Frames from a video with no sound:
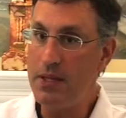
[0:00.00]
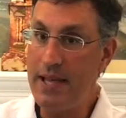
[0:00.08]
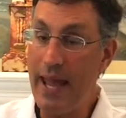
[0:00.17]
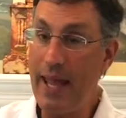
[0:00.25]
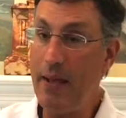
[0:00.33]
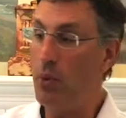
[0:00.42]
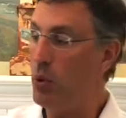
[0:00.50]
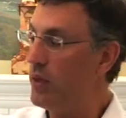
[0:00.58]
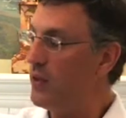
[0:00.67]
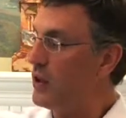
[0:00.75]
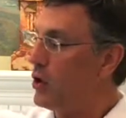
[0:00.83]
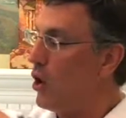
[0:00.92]
table
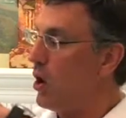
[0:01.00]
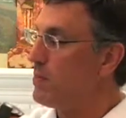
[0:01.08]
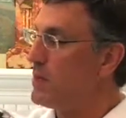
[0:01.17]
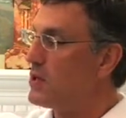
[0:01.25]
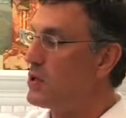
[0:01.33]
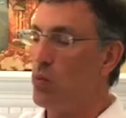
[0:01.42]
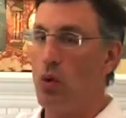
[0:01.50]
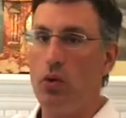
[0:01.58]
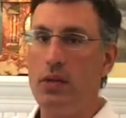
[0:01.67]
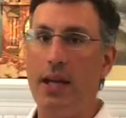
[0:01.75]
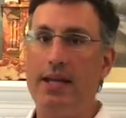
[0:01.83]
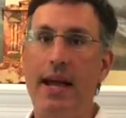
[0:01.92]
that the arm doesn't
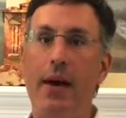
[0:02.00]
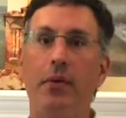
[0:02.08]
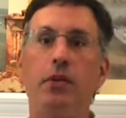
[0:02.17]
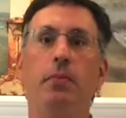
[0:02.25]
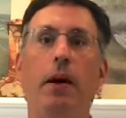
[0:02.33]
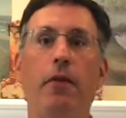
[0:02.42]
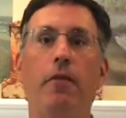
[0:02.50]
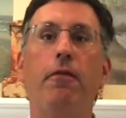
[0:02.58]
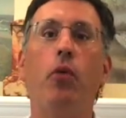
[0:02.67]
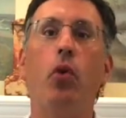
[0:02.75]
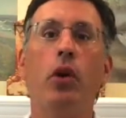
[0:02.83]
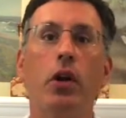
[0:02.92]
rotate down, it's about a
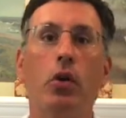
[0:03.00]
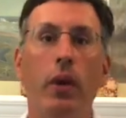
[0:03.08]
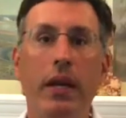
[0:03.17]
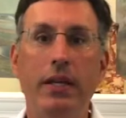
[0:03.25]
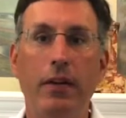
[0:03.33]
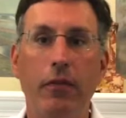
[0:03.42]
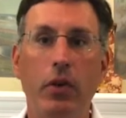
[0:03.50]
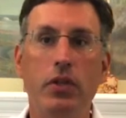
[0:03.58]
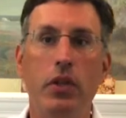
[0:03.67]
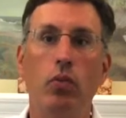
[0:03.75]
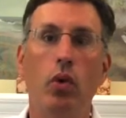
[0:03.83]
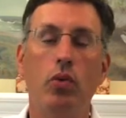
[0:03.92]
4 degree
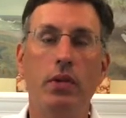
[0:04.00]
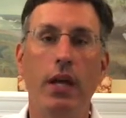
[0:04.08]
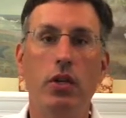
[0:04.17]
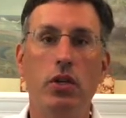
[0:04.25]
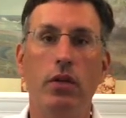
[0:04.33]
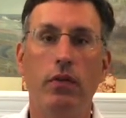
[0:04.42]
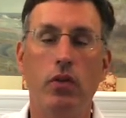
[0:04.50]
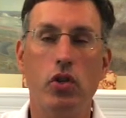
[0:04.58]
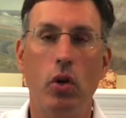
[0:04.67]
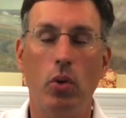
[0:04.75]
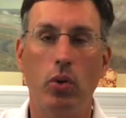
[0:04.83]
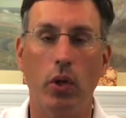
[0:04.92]
difference in rotation of the
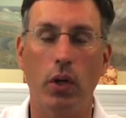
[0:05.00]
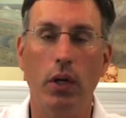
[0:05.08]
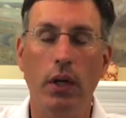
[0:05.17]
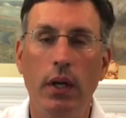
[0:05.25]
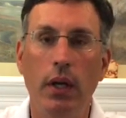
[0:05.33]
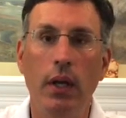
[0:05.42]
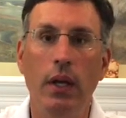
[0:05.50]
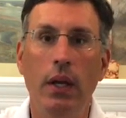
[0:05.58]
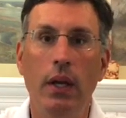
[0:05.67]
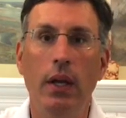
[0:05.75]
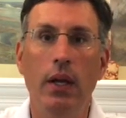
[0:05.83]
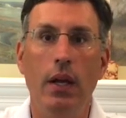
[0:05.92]
shoulder.
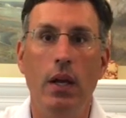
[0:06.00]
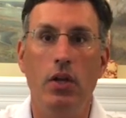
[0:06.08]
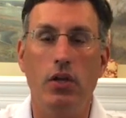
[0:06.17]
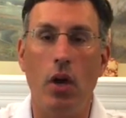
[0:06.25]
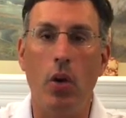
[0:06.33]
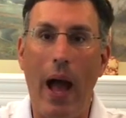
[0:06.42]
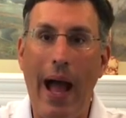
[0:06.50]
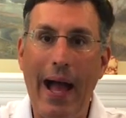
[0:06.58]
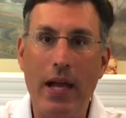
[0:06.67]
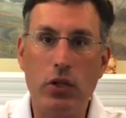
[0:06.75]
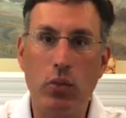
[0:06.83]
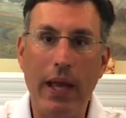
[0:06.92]
So
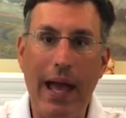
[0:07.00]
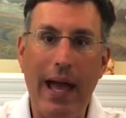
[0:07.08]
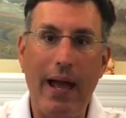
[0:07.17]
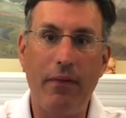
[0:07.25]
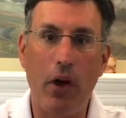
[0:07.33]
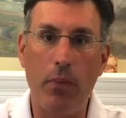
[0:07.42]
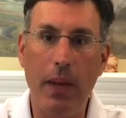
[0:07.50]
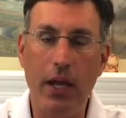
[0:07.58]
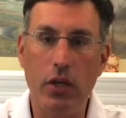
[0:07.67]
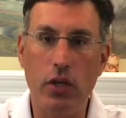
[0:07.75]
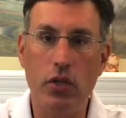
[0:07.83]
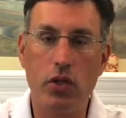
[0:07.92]
as we have our
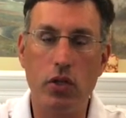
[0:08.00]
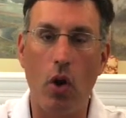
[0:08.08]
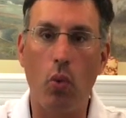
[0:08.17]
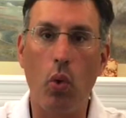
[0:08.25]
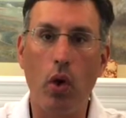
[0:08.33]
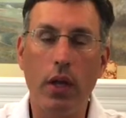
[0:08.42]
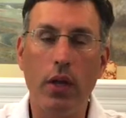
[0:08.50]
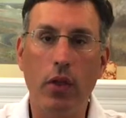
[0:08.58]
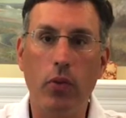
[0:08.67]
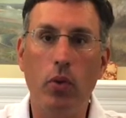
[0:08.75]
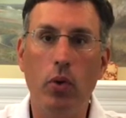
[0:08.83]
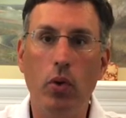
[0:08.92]
patients start working
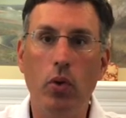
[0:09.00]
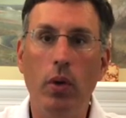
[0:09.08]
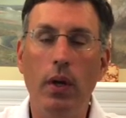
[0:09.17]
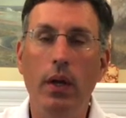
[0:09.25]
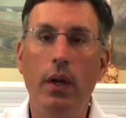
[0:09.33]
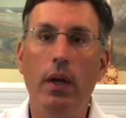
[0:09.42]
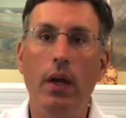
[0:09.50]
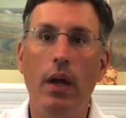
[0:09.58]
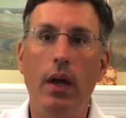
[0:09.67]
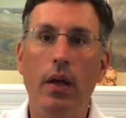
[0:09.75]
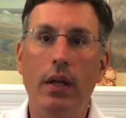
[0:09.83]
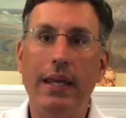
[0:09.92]
through
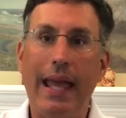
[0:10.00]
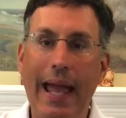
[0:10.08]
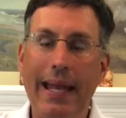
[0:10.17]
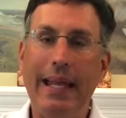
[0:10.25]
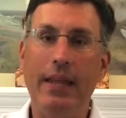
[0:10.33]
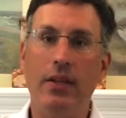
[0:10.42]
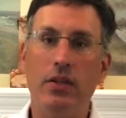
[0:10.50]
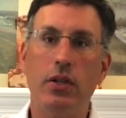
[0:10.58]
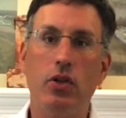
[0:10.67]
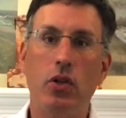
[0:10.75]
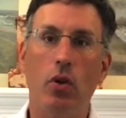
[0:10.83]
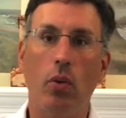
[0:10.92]
gaining this
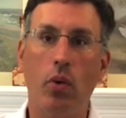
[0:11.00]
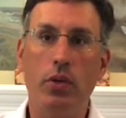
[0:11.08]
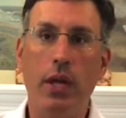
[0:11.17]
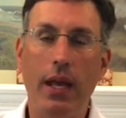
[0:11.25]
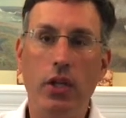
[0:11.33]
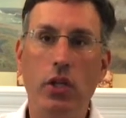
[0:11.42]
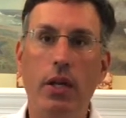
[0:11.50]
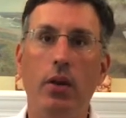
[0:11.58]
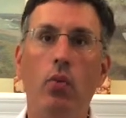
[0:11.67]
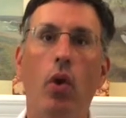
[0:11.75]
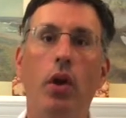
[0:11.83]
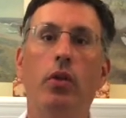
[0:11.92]
internal rotation
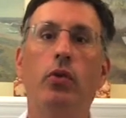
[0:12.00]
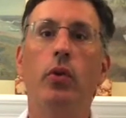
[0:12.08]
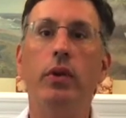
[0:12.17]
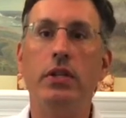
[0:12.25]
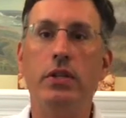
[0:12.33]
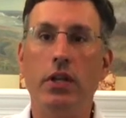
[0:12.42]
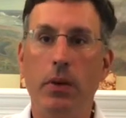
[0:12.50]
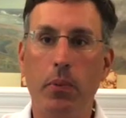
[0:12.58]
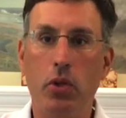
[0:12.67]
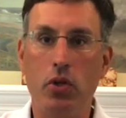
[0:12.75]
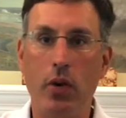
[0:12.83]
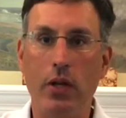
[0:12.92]
and working through these
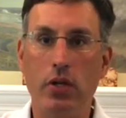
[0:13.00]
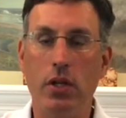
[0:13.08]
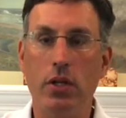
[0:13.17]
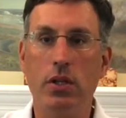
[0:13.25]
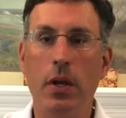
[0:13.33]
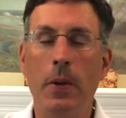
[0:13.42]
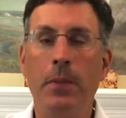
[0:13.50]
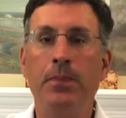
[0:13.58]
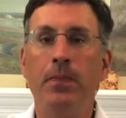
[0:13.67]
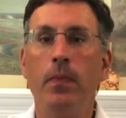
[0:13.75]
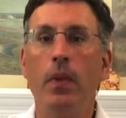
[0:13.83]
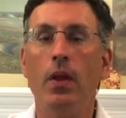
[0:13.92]
sleeper stretches,
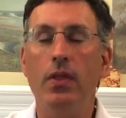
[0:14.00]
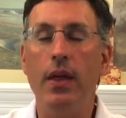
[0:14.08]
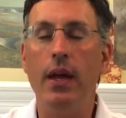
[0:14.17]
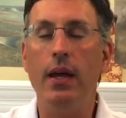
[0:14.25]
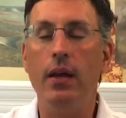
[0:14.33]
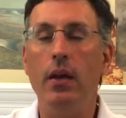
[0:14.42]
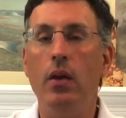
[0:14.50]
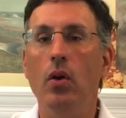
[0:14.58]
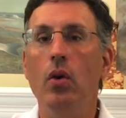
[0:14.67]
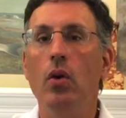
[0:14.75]
then